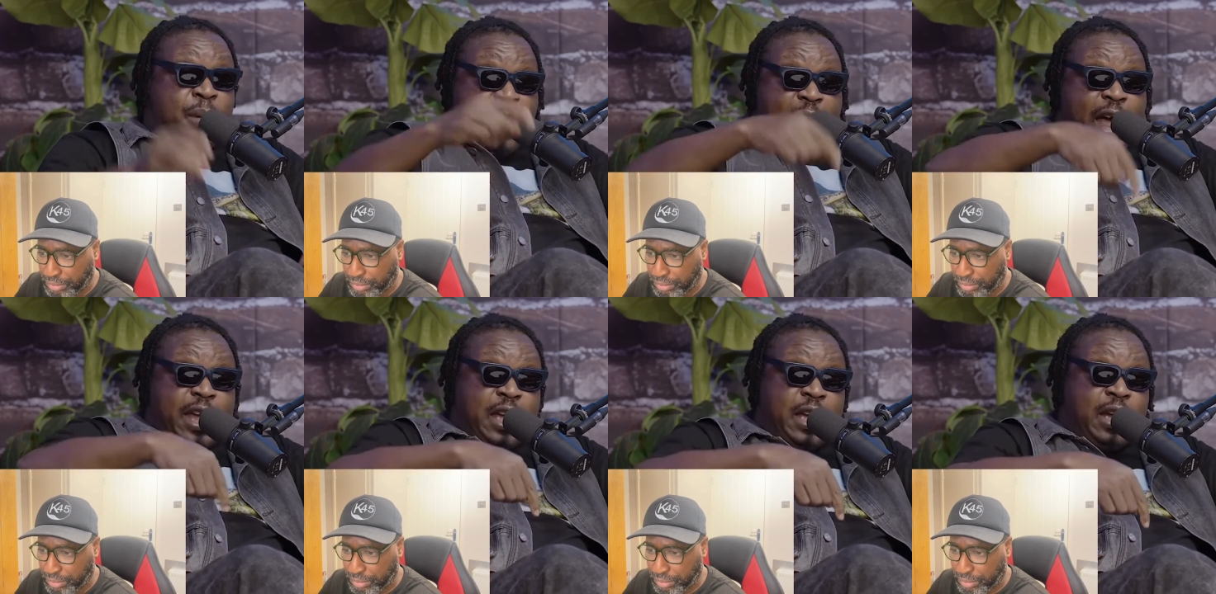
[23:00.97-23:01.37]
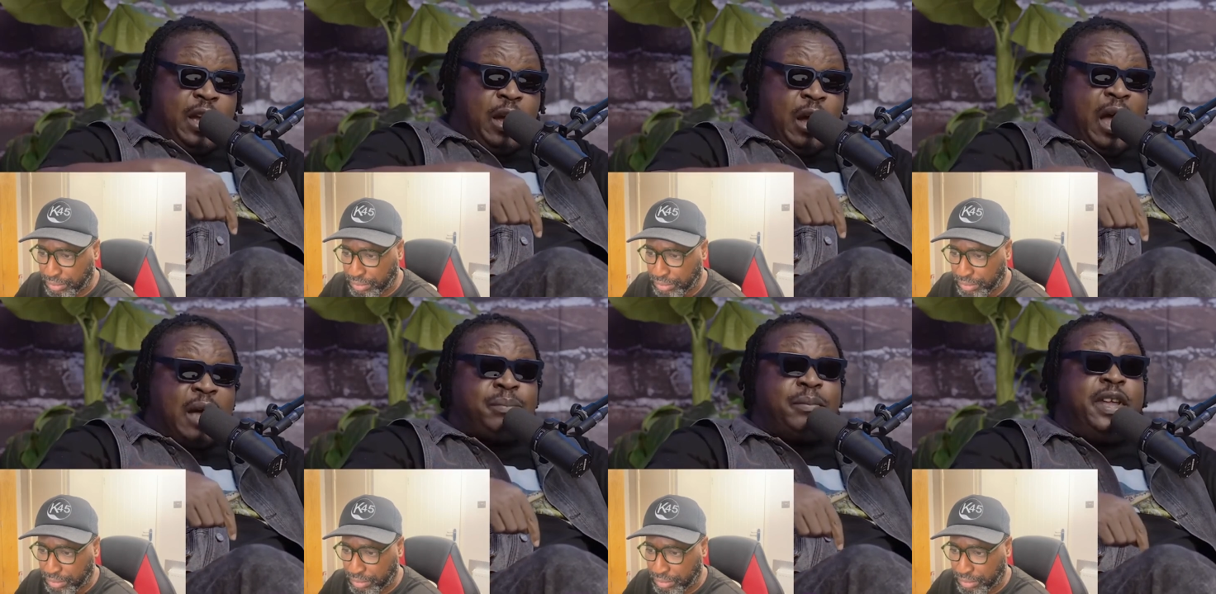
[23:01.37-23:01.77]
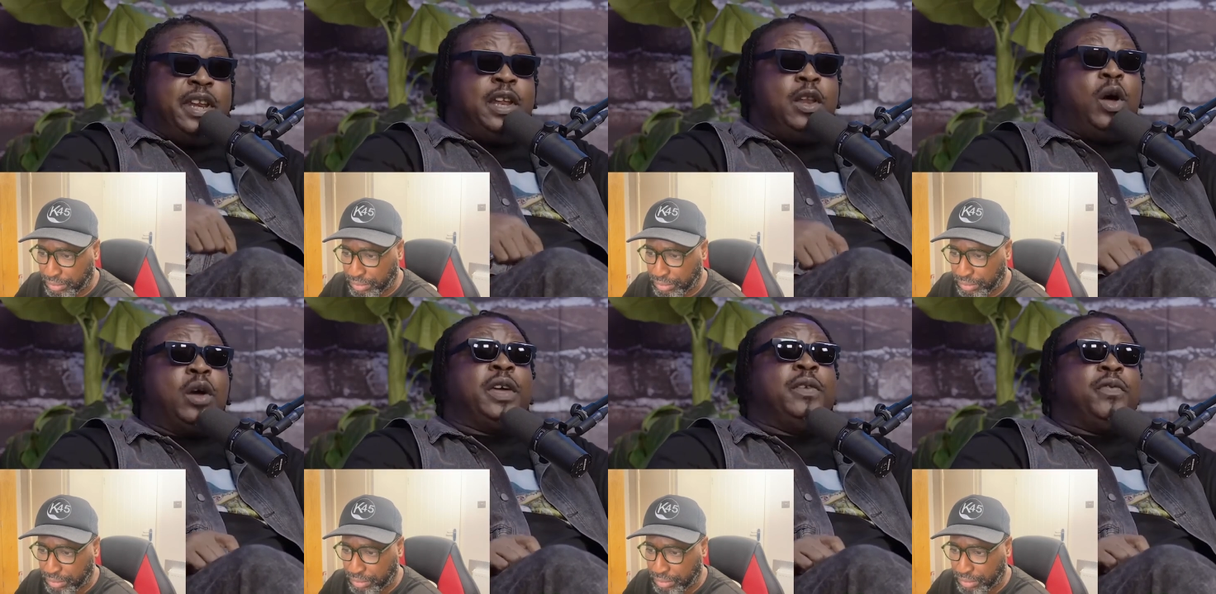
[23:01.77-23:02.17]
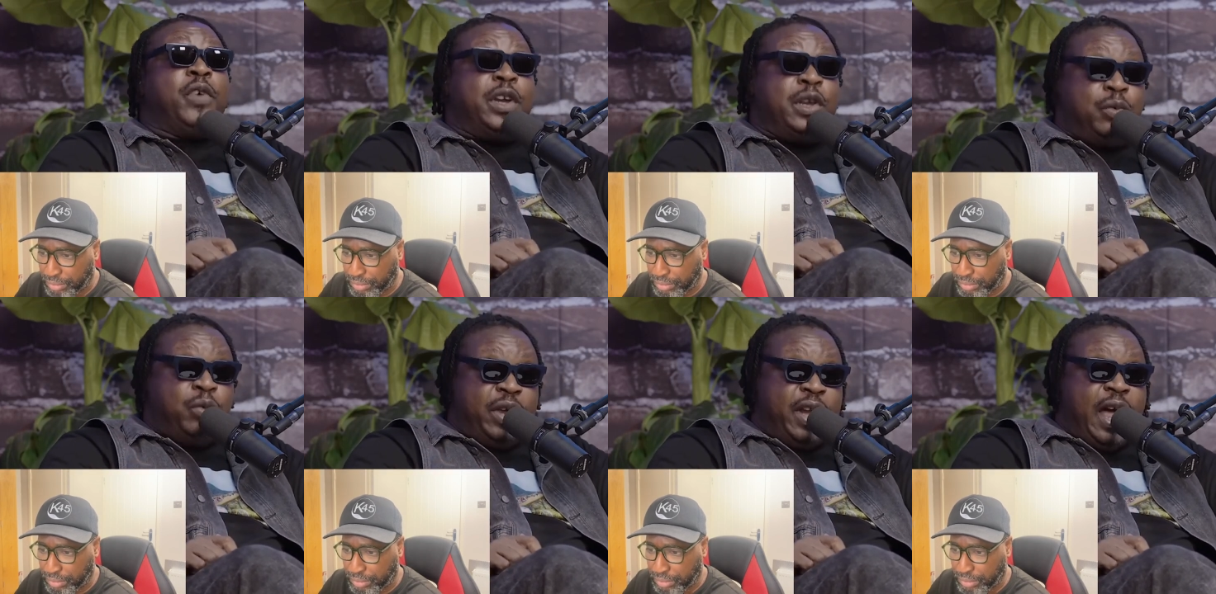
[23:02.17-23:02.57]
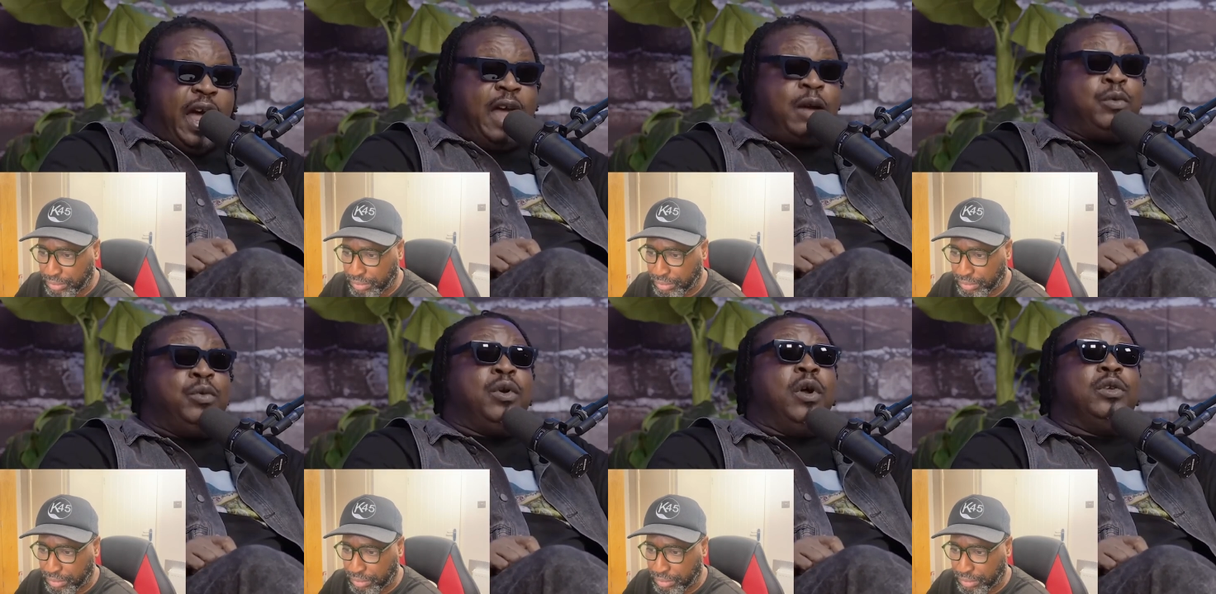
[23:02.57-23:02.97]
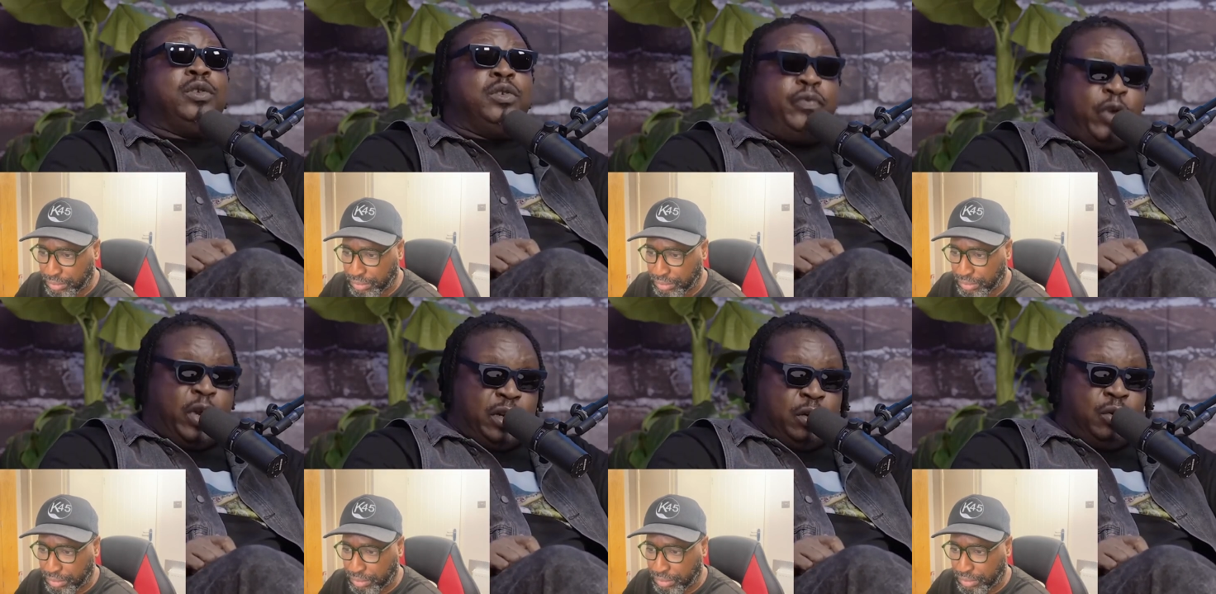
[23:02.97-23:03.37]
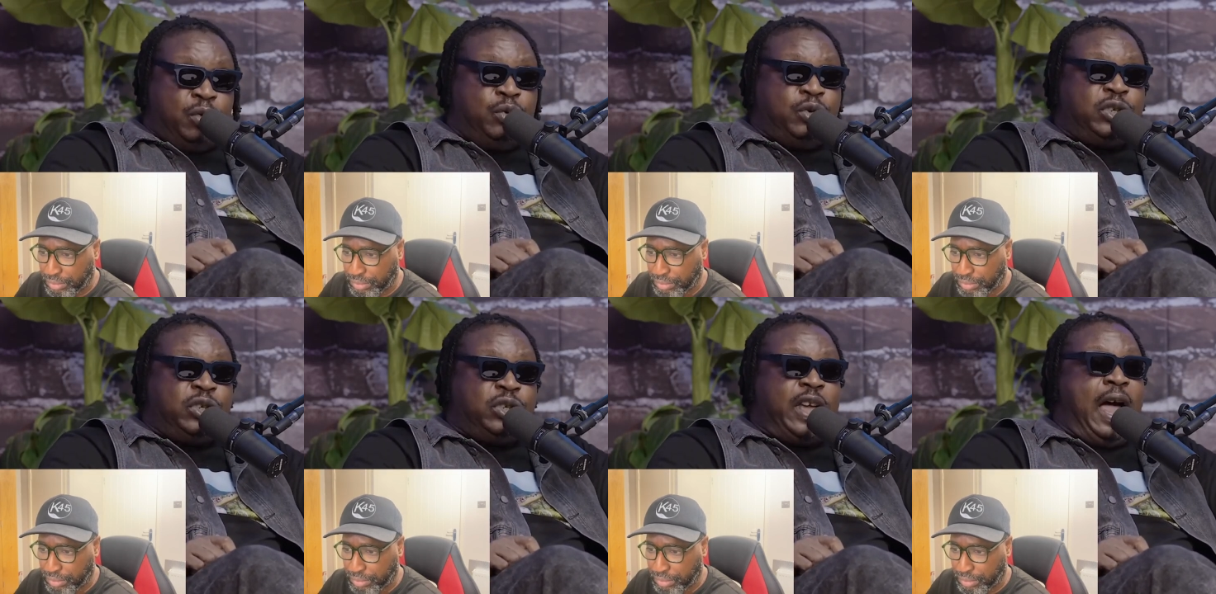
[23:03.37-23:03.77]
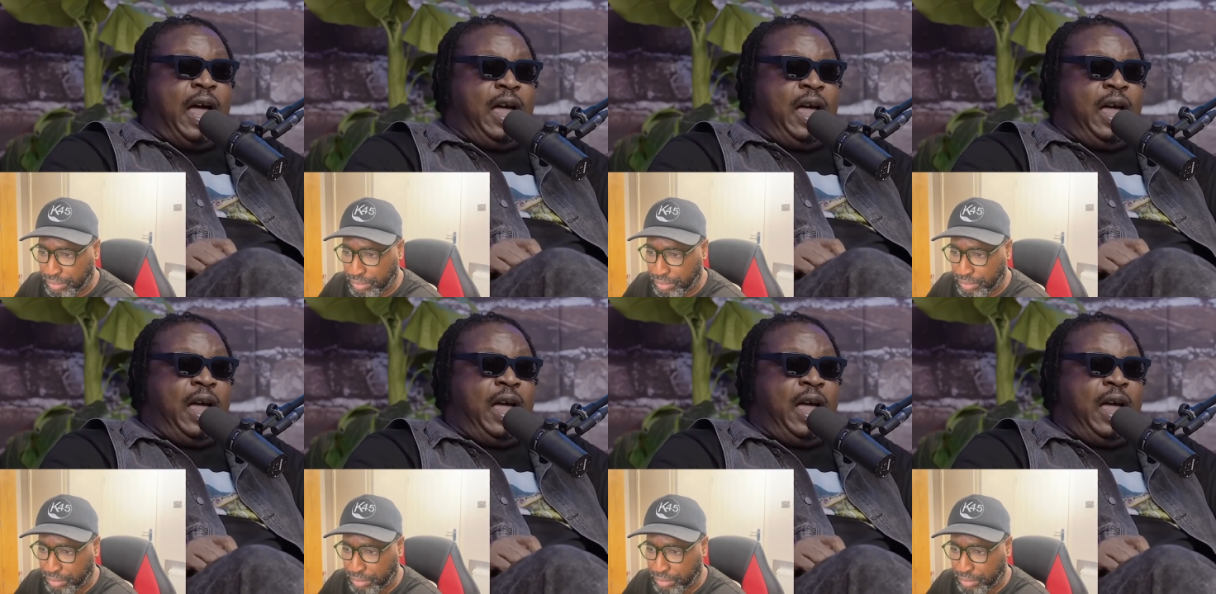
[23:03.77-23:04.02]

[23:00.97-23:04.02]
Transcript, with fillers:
Speaker 1: Everybody, I've been lucky for the winner, I could do for the loser.